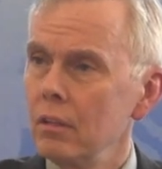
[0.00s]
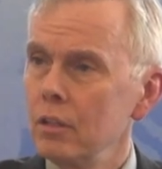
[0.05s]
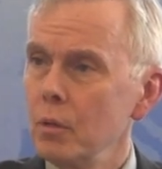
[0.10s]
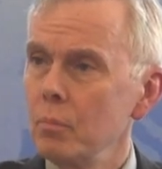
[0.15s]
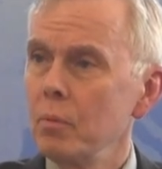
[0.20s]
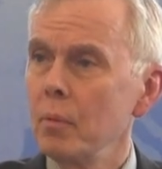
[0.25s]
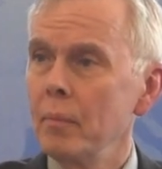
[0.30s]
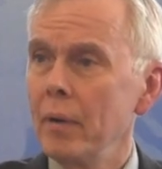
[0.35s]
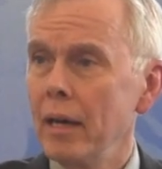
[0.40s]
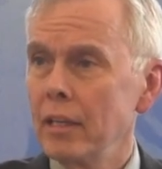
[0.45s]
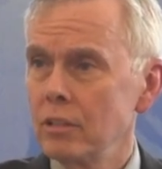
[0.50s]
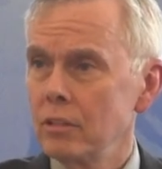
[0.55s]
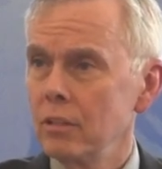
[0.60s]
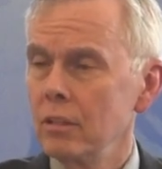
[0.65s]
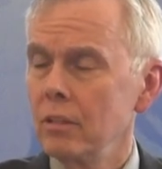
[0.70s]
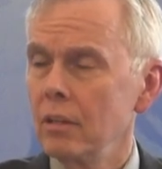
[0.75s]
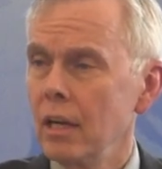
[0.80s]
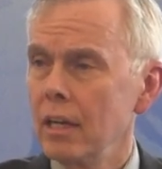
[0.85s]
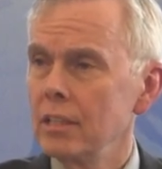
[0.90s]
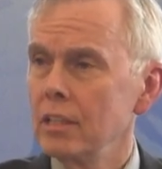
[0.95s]
diplomats,
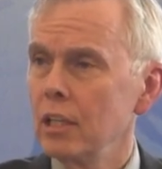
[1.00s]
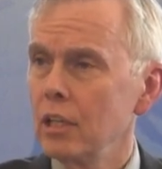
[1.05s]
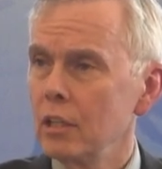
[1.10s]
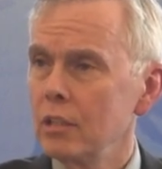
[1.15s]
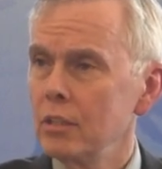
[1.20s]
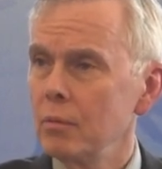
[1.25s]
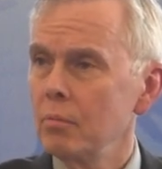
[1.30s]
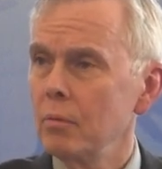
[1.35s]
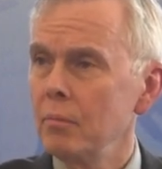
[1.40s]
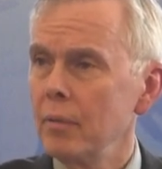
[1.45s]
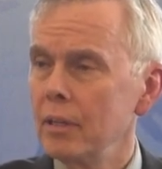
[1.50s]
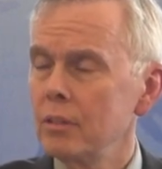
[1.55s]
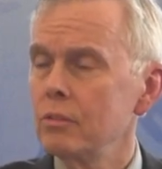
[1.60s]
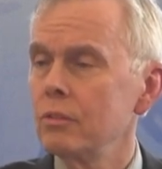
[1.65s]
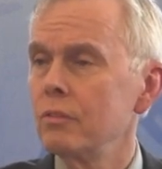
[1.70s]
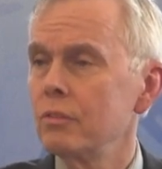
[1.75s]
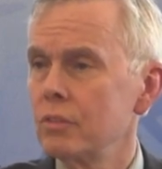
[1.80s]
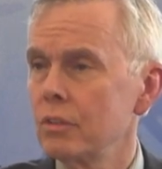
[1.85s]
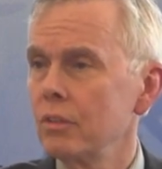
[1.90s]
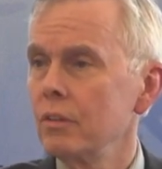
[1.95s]
and ideally diplomats
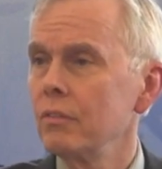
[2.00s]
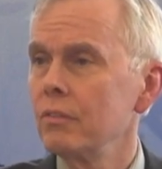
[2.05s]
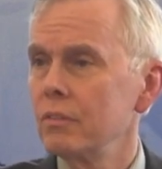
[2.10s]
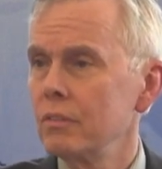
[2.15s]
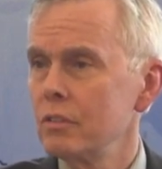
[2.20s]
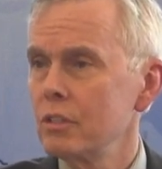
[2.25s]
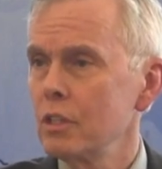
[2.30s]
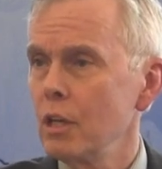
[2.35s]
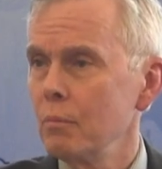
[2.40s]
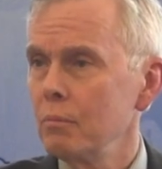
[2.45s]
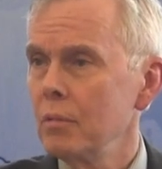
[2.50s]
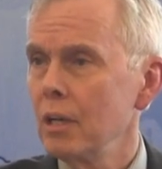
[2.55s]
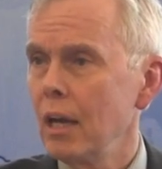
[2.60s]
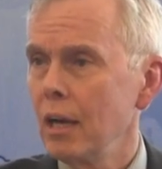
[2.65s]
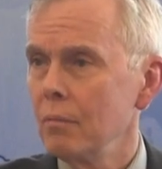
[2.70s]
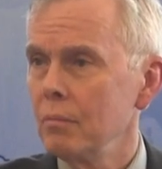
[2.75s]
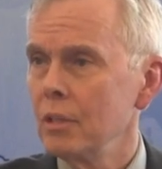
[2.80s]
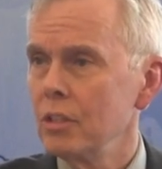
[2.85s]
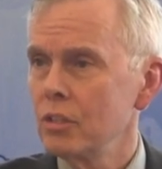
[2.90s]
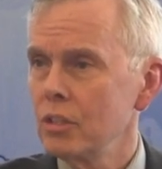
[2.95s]
who've served some
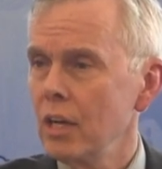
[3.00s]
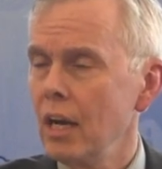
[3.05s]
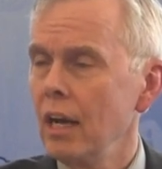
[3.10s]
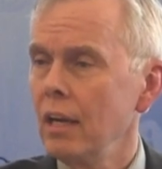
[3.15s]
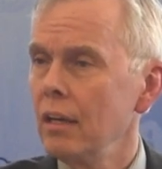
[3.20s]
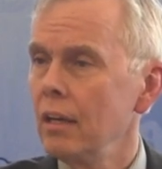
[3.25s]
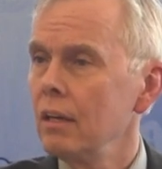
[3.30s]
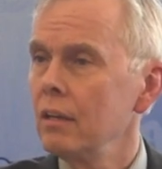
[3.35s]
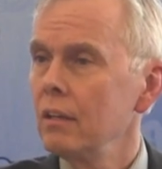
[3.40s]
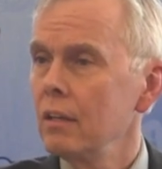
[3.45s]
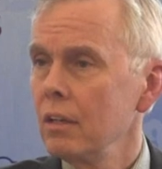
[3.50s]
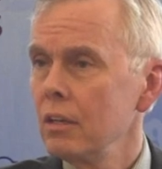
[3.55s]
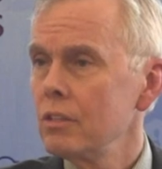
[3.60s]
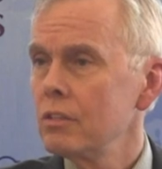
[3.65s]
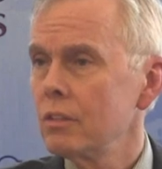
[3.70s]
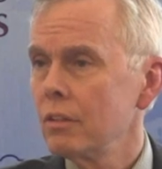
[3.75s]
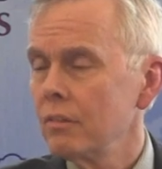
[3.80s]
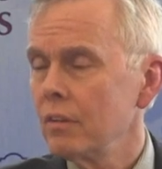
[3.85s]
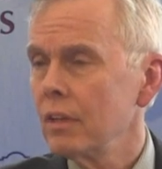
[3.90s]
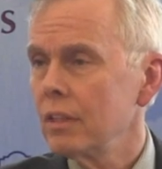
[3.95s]
time in China,
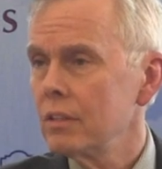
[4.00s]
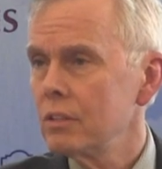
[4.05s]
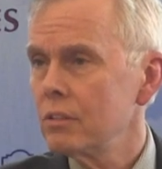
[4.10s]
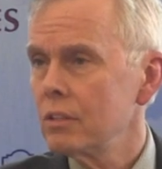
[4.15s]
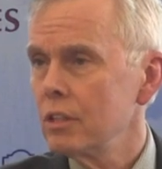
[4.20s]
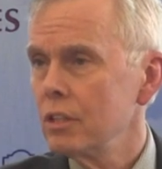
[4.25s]
serving in